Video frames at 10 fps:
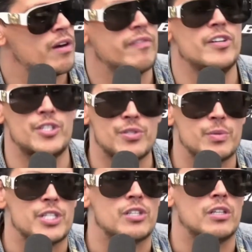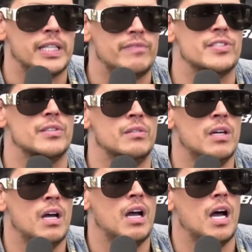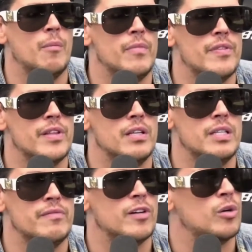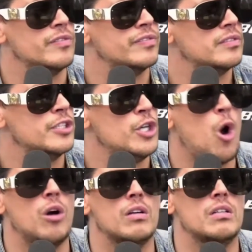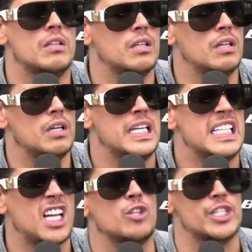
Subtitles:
virtues we should cleave to that involve not indulging